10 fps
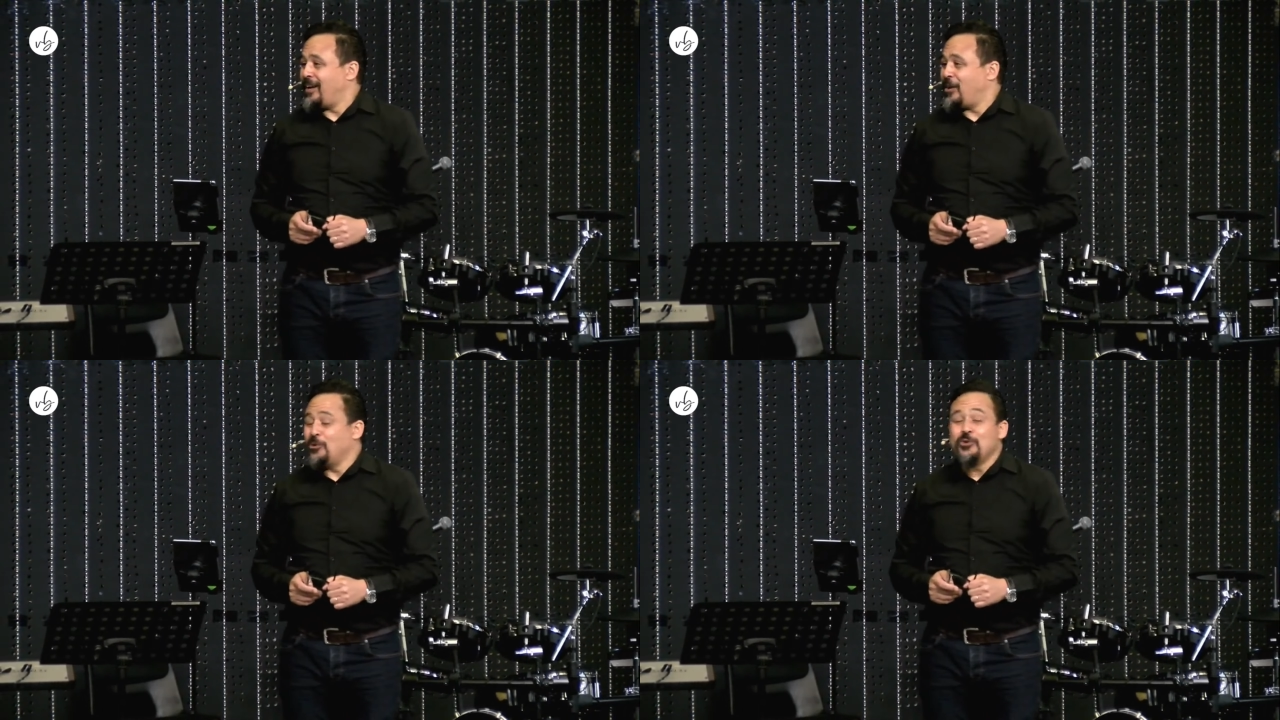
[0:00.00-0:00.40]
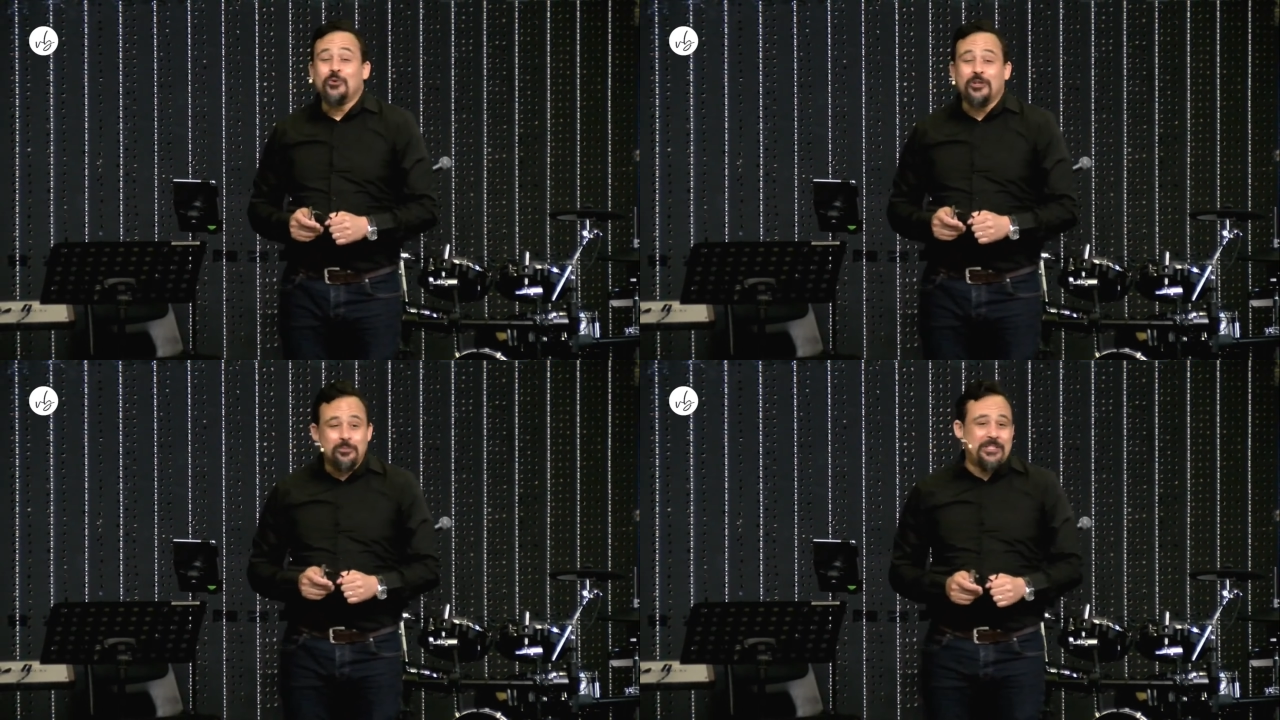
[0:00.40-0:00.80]
And we
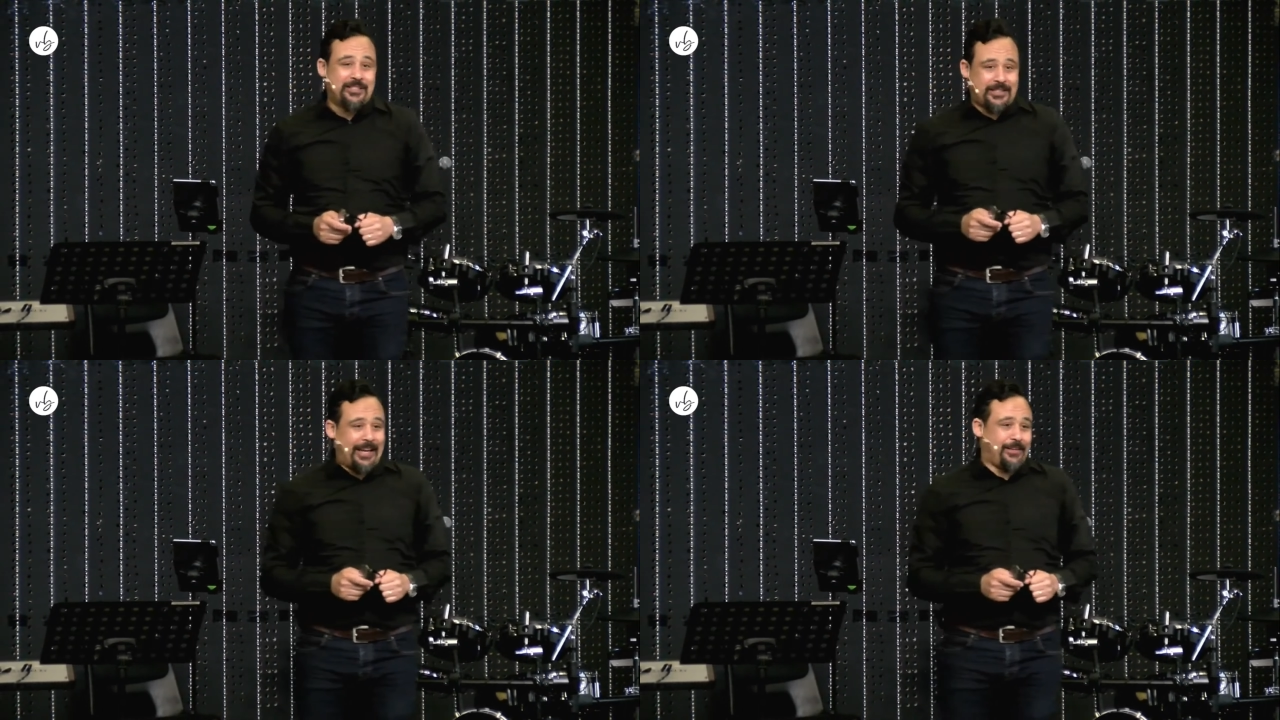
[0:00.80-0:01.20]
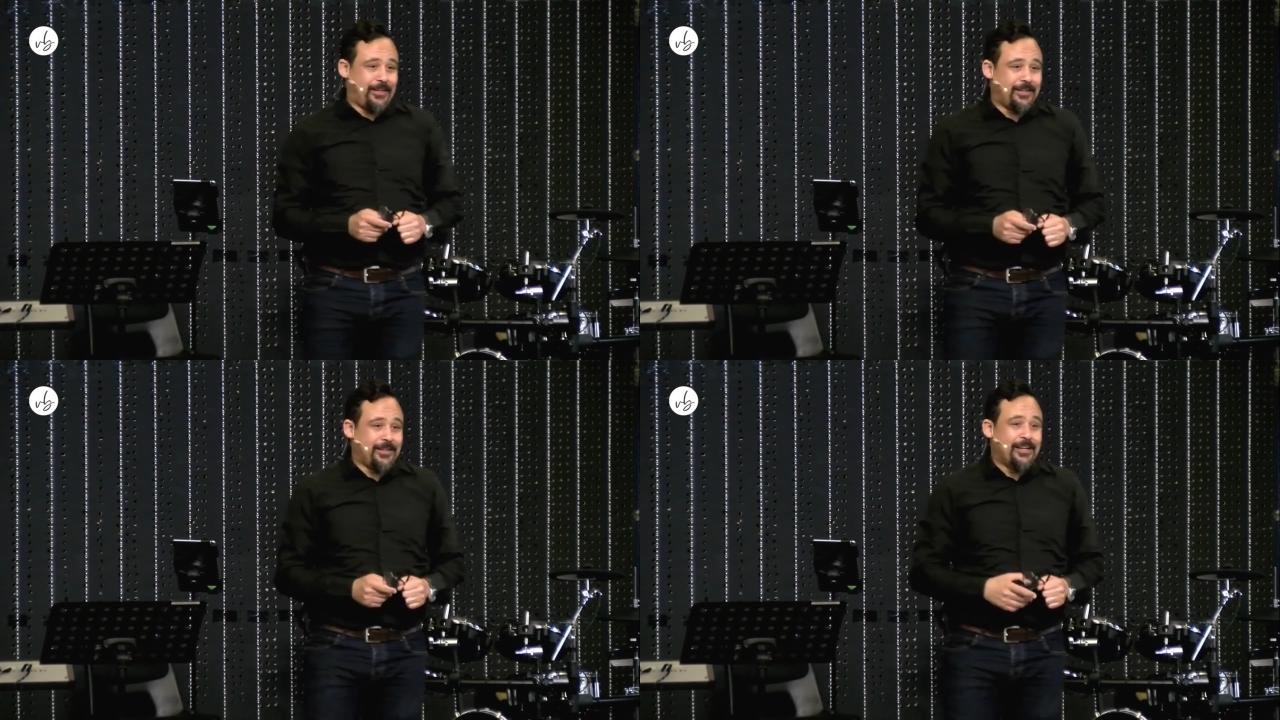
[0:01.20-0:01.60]
will be
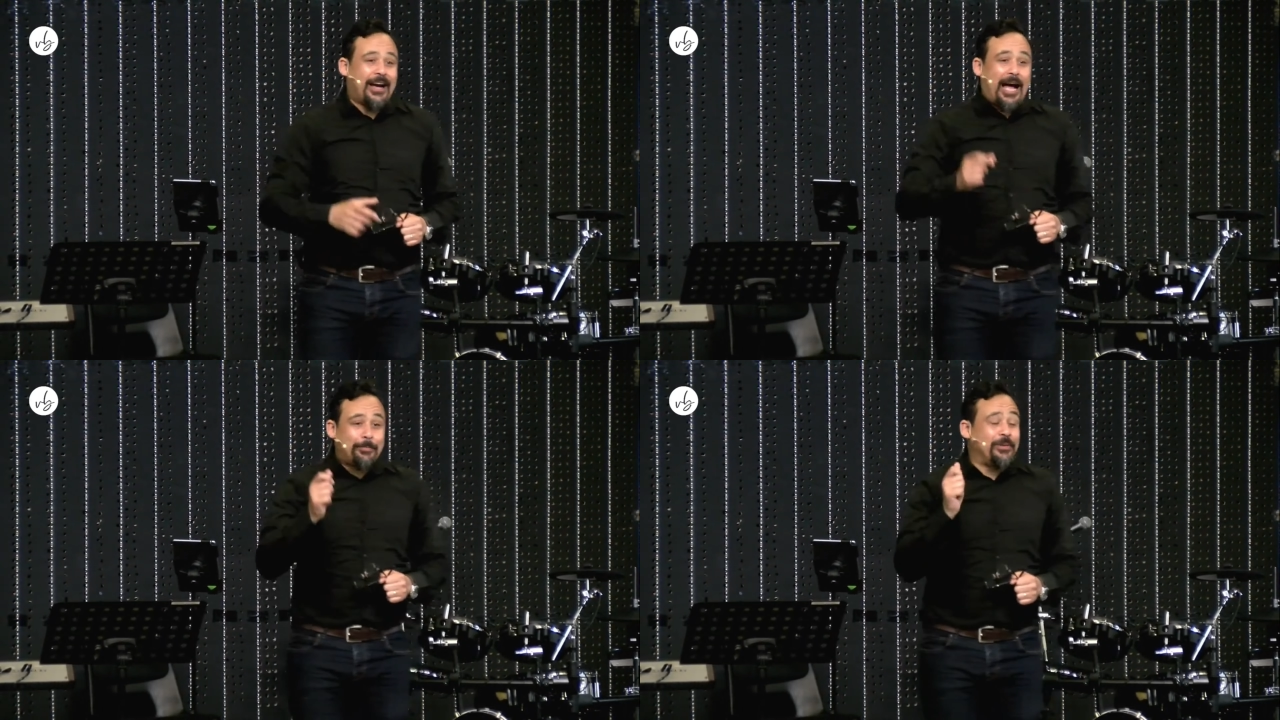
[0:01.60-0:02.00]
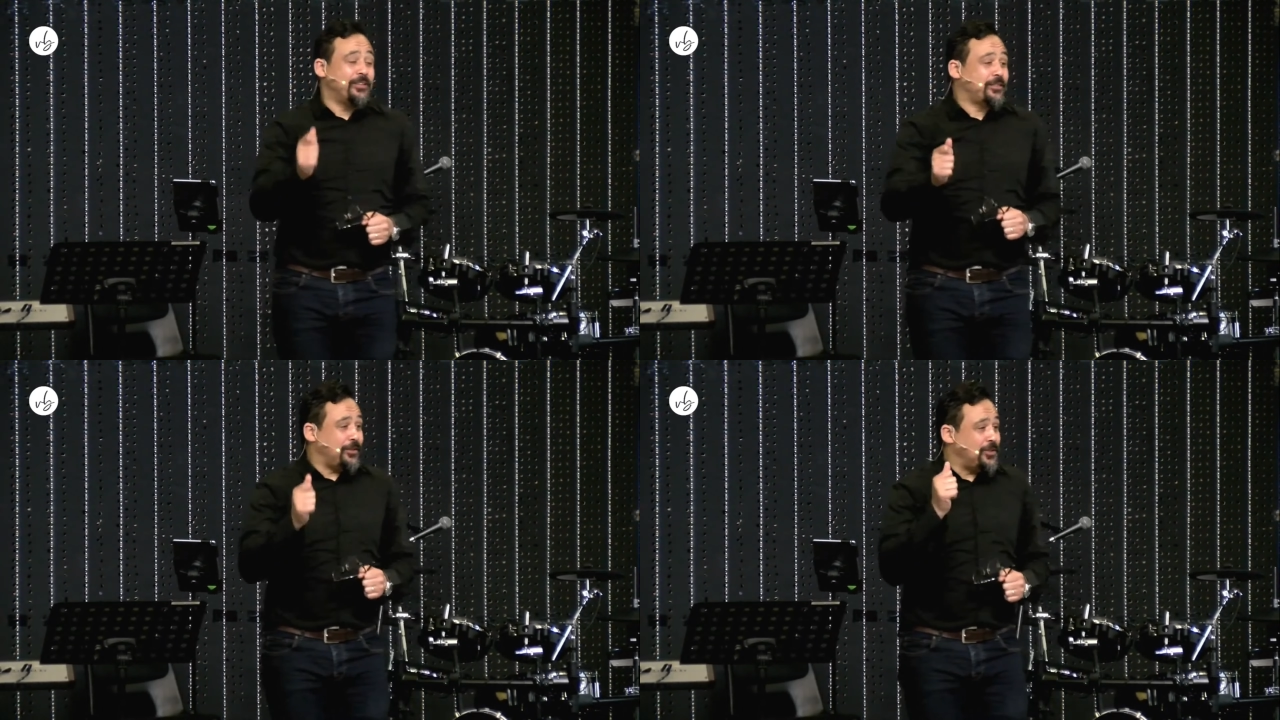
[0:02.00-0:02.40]
standing up
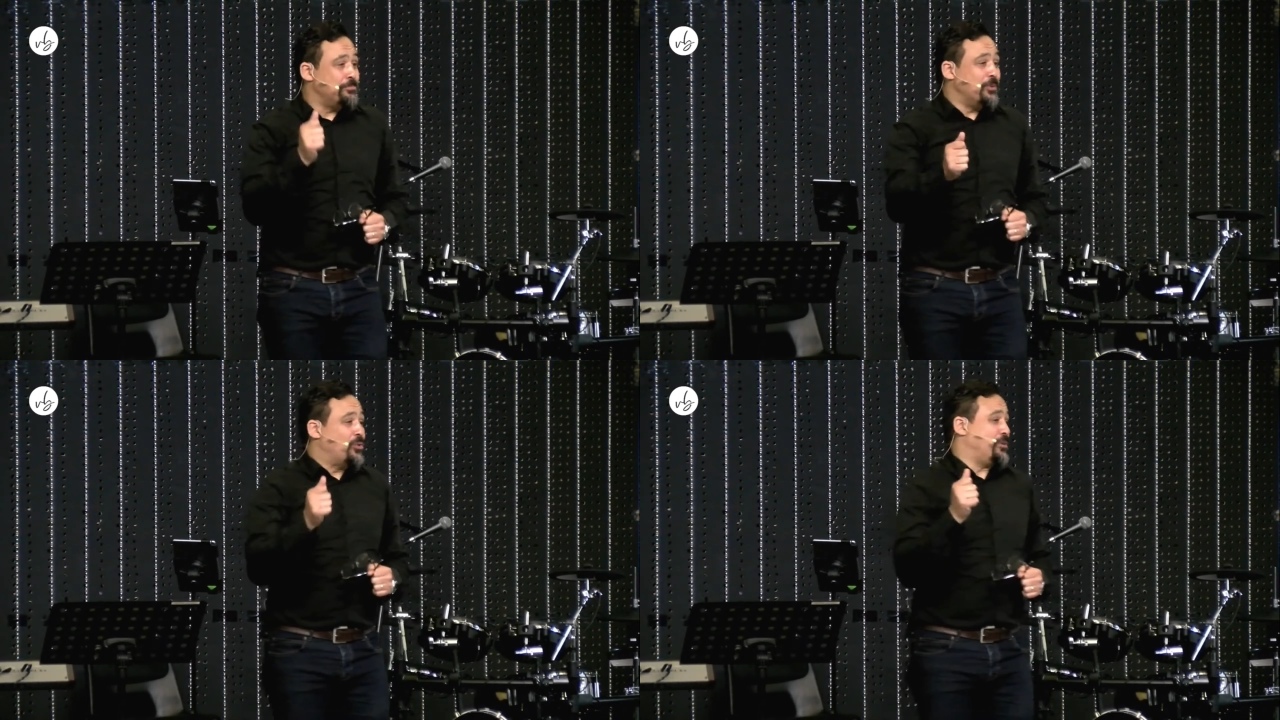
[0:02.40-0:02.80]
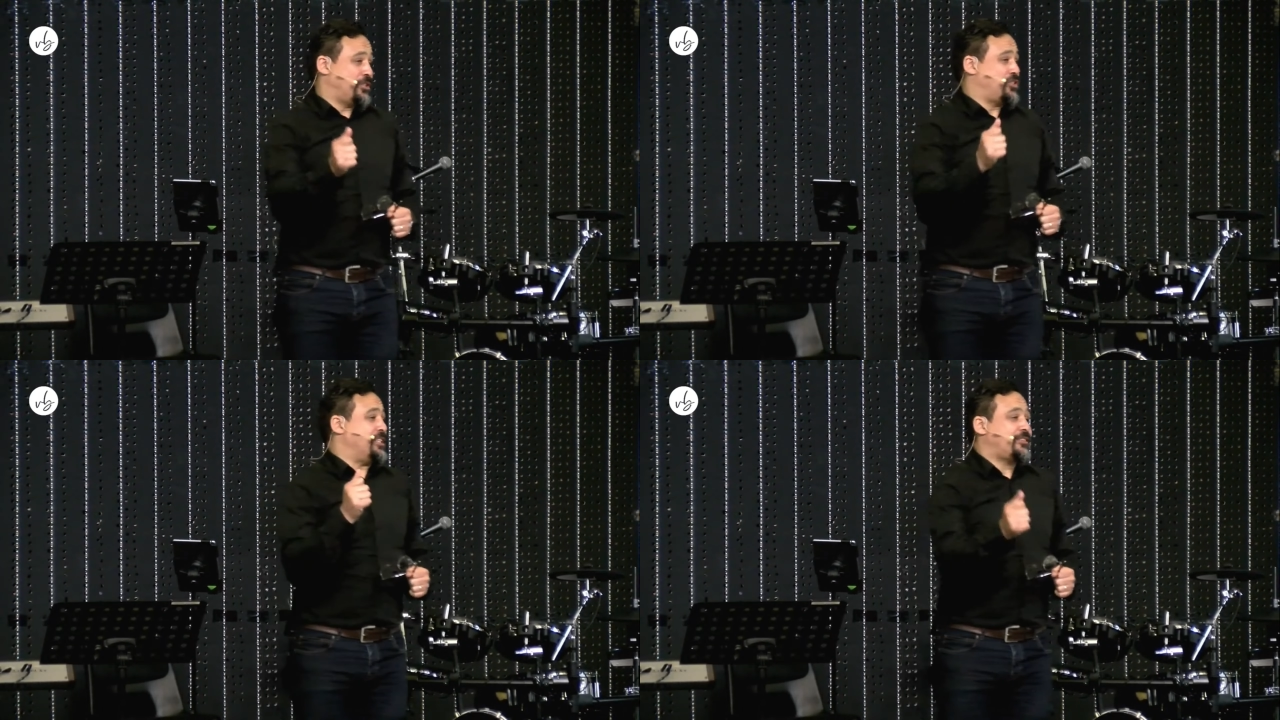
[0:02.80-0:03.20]
until the
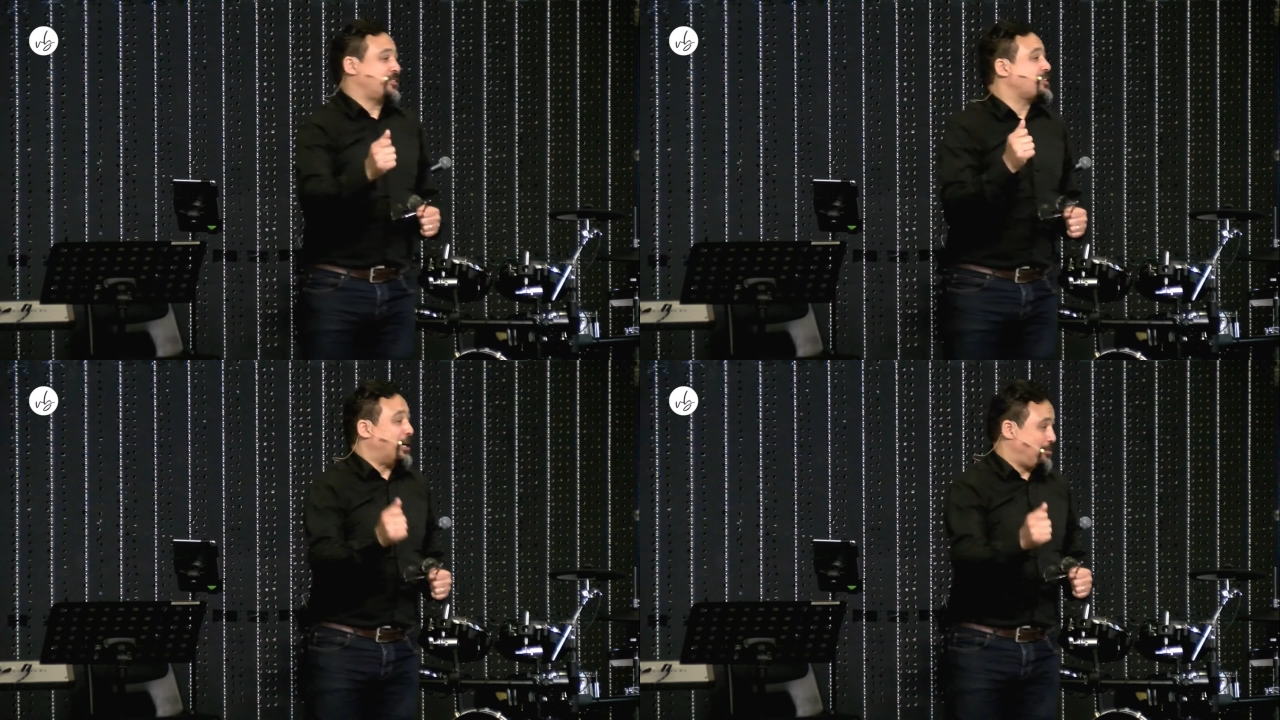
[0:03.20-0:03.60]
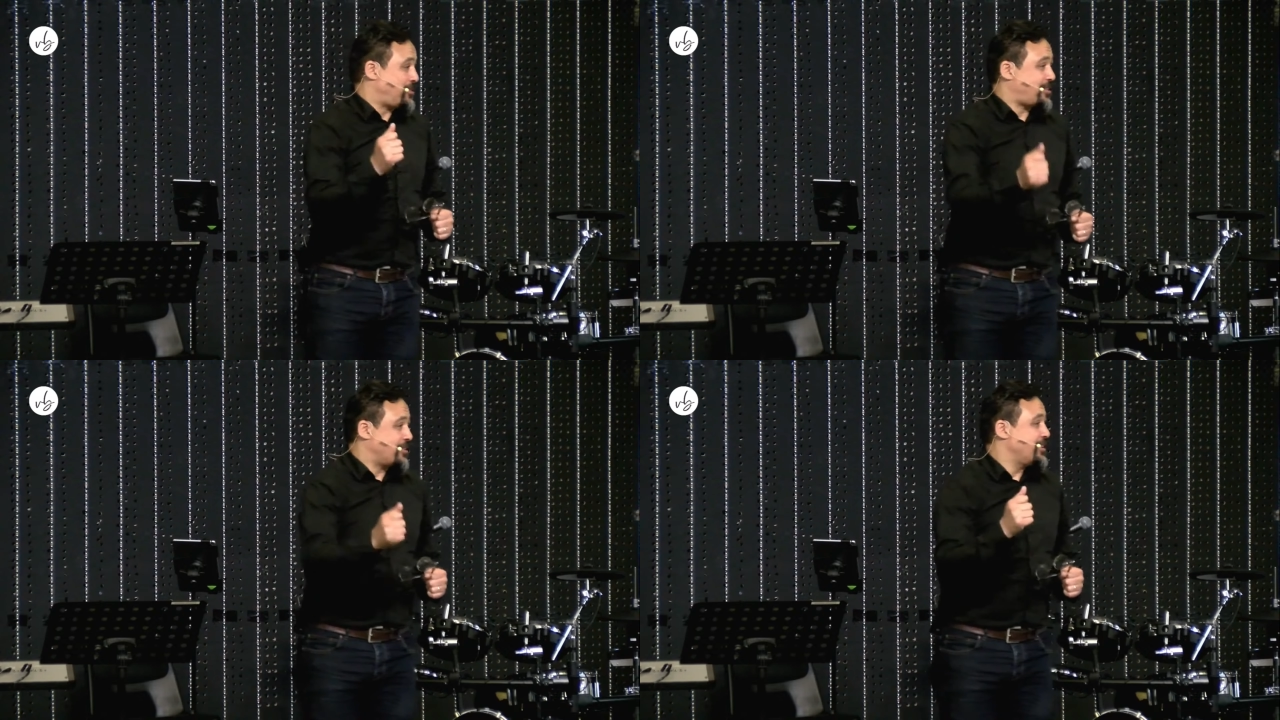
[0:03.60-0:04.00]
moment Jesus
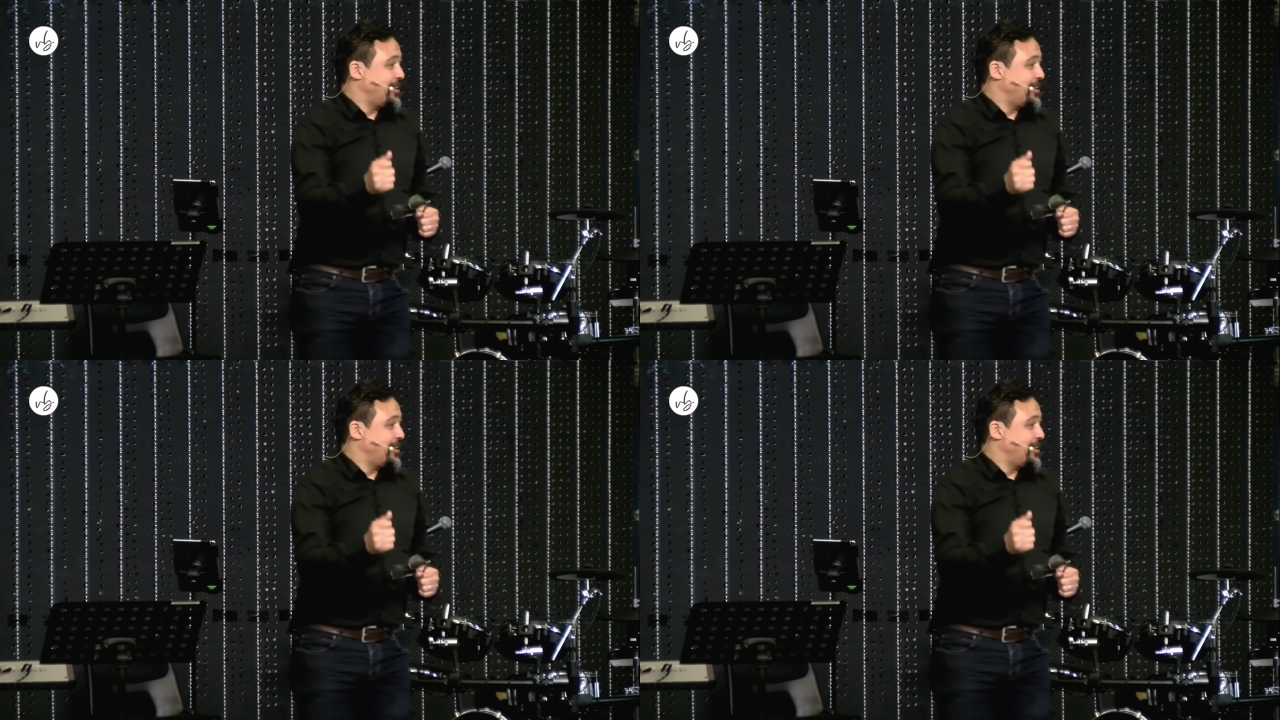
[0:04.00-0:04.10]
comes.